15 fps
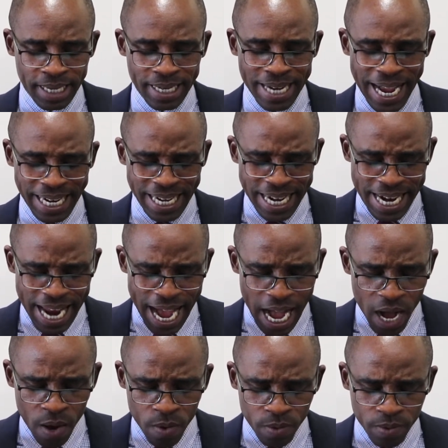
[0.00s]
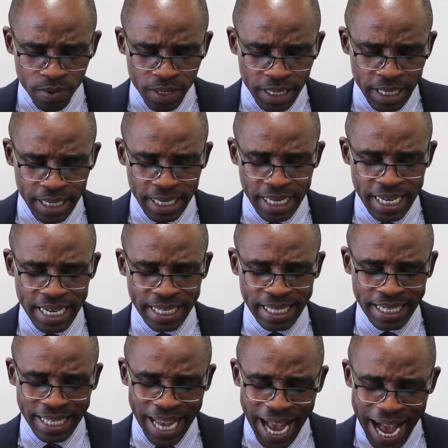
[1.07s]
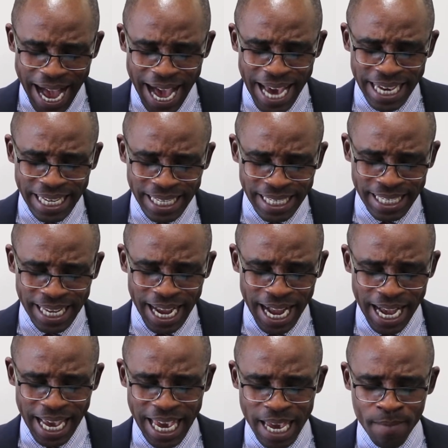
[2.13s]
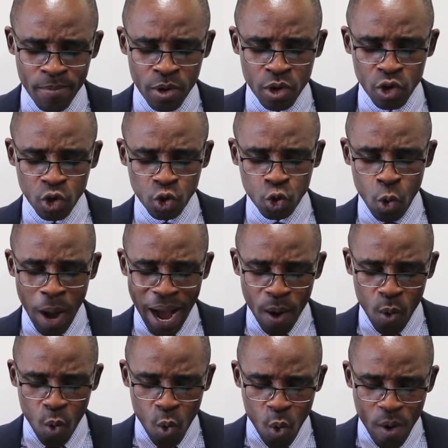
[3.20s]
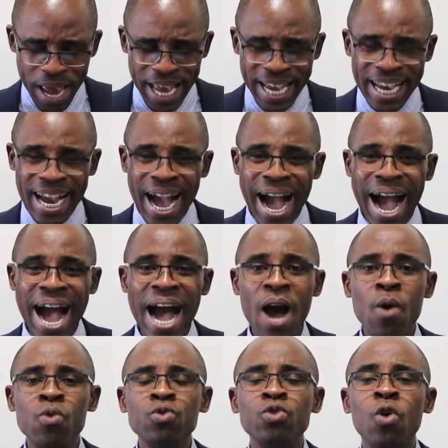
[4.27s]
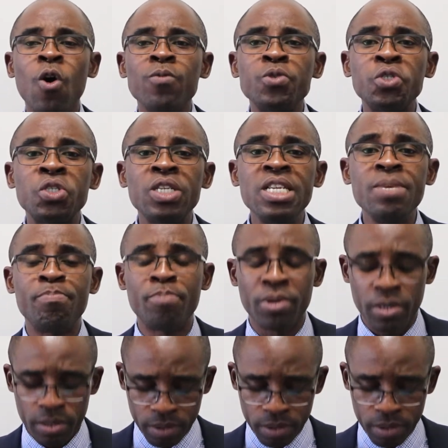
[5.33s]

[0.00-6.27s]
that now it is high time to awake out of sleep.